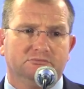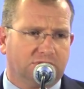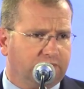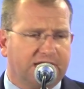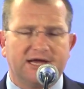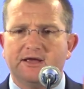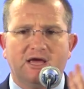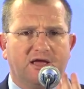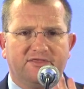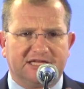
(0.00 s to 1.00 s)
Okay,
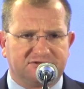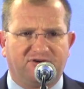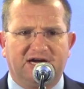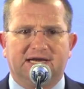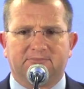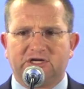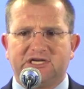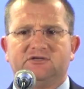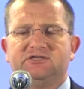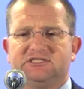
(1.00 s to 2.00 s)
that's fine. I'm not
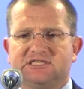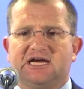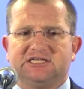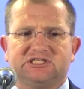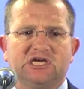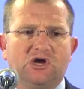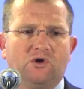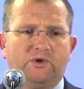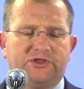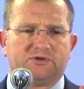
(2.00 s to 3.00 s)
here to discuss
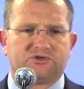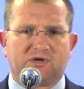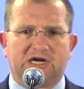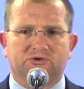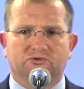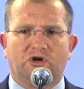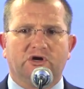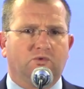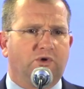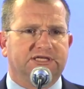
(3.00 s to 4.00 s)
whether it's right or wrong
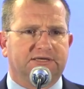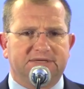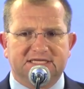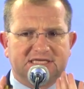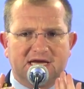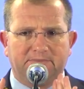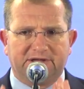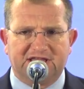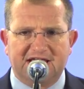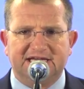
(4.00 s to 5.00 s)
and what that means,
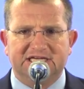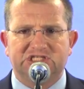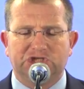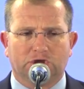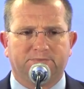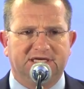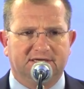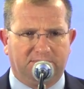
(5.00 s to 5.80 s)
but that is European